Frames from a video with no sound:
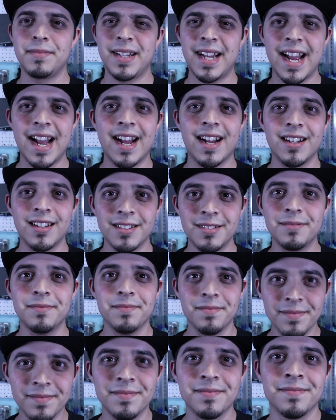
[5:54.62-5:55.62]
Yeah.
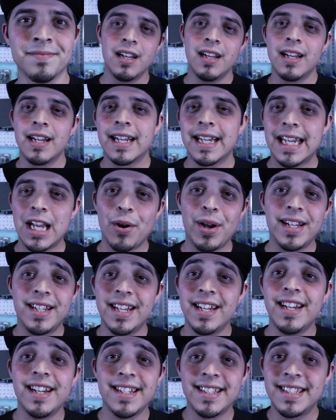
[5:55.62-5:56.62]
Now, I
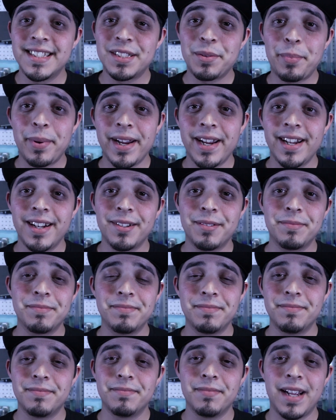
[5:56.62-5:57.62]
didn't anticipate
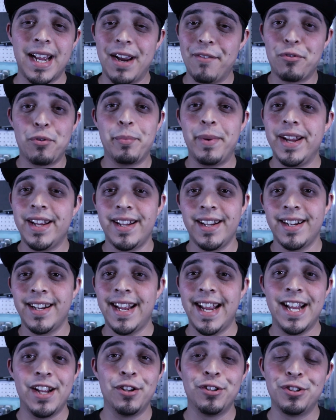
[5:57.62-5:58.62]
ever making
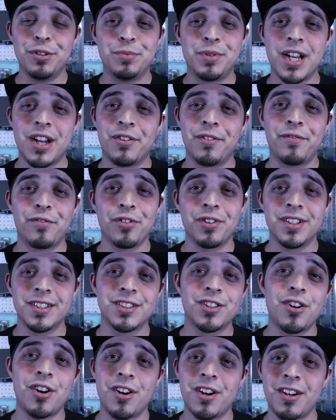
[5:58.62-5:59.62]
a YouTube channel for
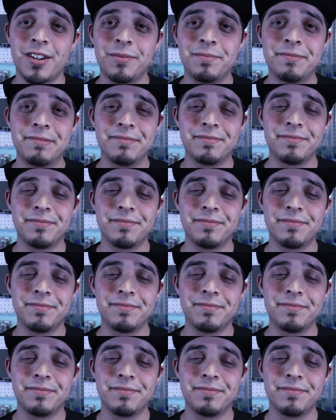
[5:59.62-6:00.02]
this car.